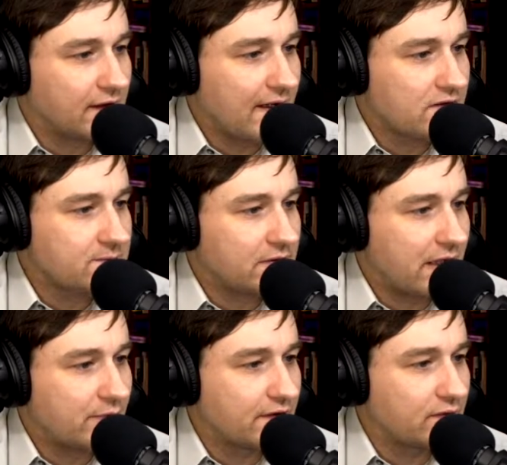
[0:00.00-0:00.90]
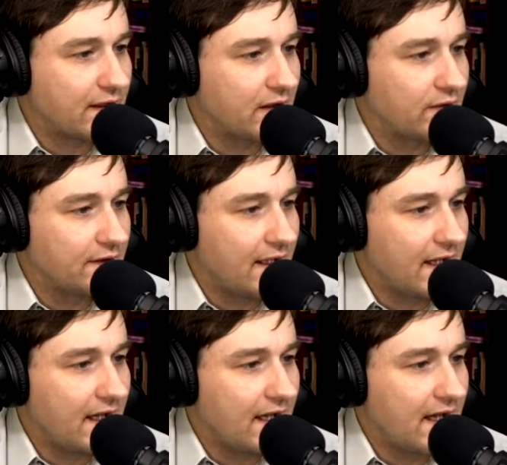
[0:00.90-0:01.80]
That was probably around
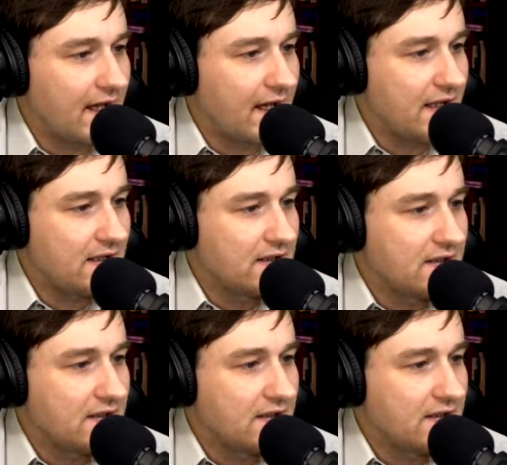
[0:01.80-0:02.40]
the